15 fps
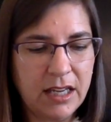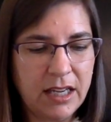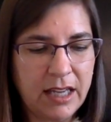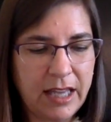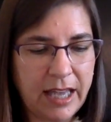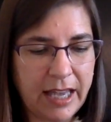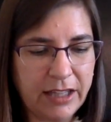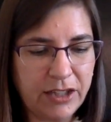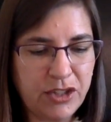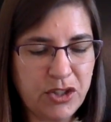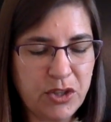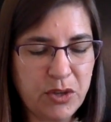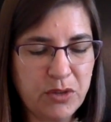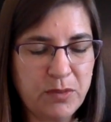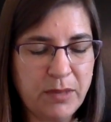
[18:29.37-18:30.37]
Anna
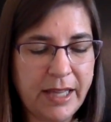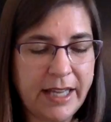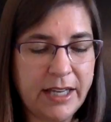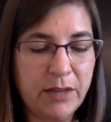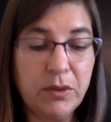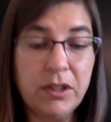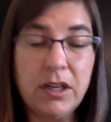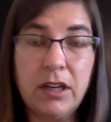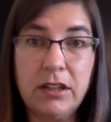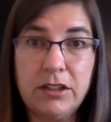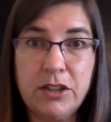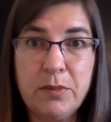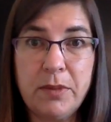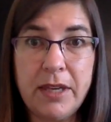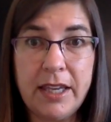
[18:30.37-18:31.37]
chose planet
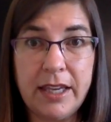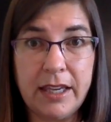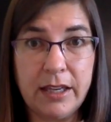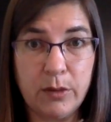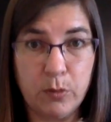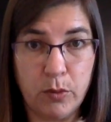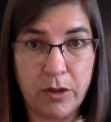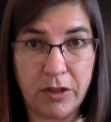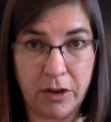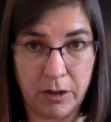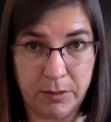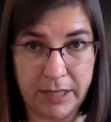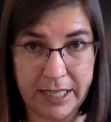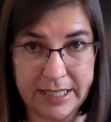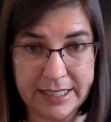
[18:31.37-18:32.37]
Ronaldo B, with our
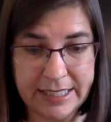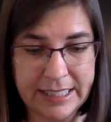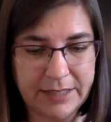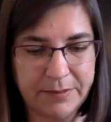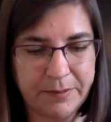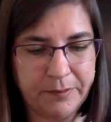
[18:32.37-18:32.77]
blessing.